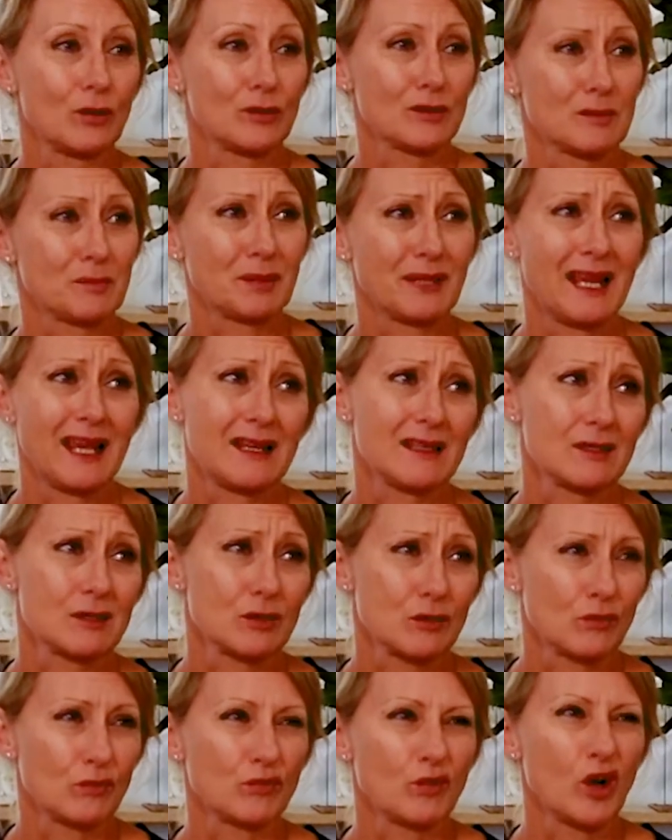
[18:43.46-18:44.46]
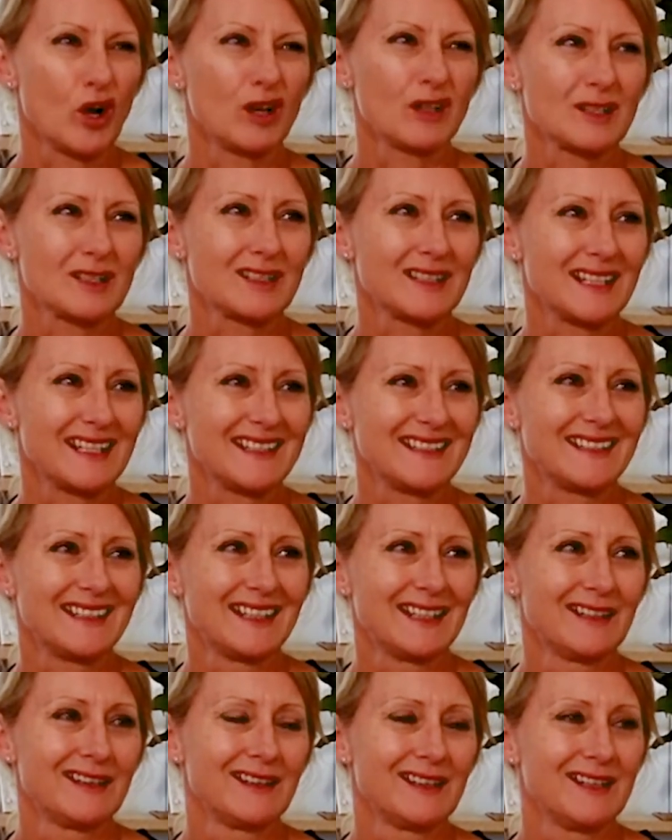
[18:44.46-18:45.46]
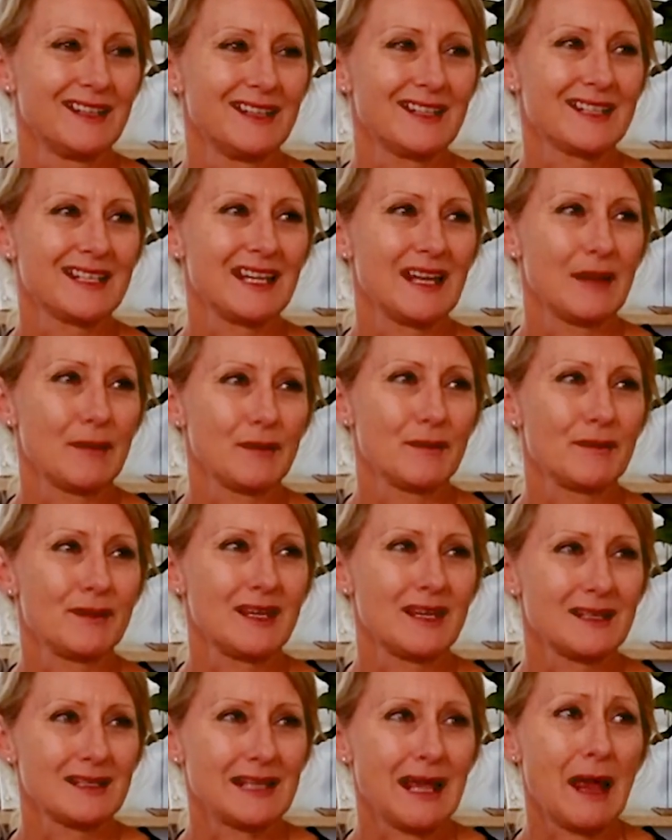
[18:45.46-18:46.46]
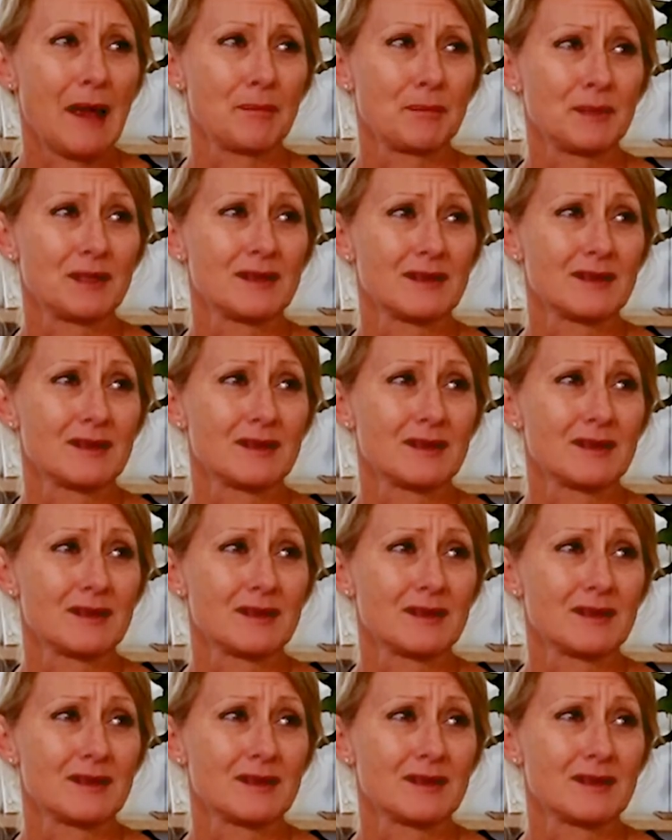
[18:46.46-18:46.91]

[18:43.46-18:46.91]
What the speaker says: plants to rot, and you see other things happen.